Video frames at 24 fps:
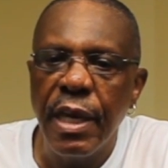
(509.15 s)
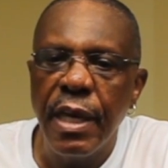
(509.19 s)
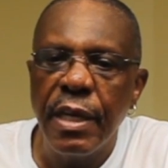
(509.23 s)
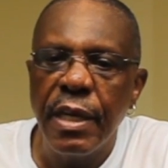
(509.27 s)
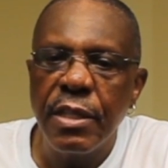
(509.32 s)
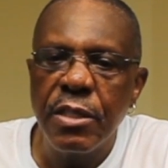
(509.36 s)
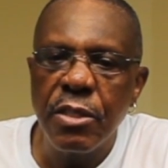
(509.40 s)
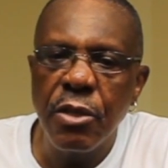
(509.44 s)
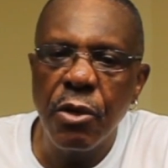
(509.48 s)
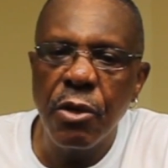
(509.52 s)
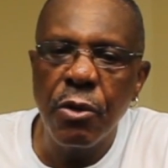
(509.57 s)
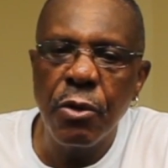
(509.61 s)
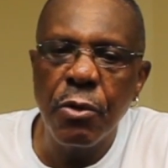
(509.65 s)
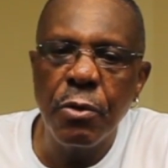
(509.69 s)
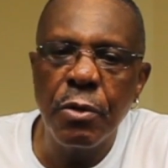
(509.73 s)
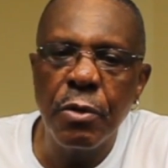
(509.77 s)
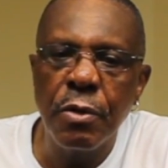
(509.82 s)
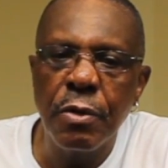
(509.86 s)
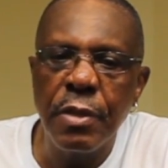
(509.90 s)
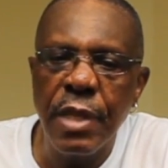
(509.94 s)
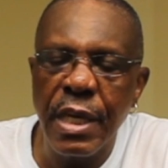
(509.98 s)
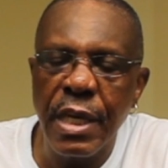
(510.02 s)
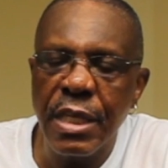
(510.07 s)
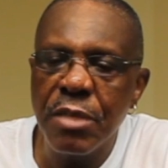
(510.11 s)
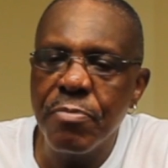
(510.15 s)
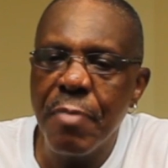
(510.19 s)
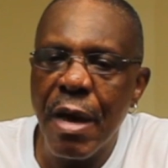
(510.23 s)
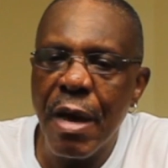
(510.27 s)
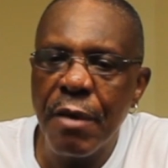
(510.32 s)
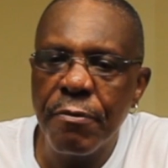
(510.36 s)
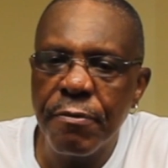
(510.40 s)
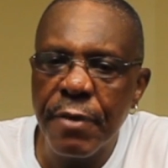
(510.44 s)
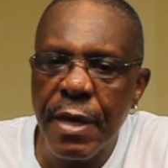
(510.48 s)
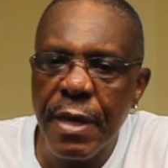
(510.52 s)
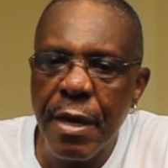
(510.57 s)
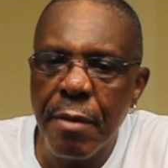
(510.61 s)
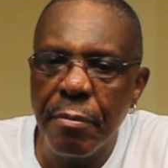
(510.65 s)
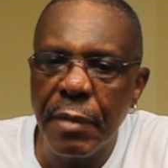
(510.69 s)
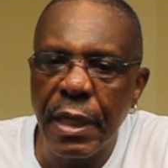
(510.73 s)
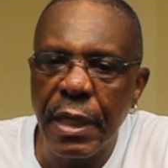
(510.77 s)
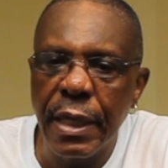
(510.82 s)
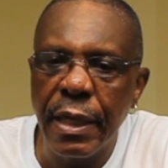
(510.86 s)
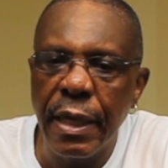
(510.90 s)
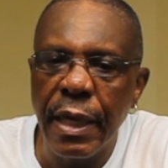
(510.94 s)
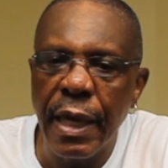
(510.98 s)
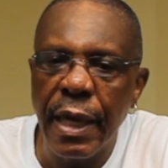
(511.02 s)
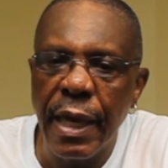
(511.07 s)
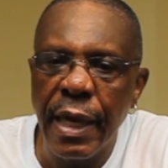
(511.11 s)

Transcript: So that's my family,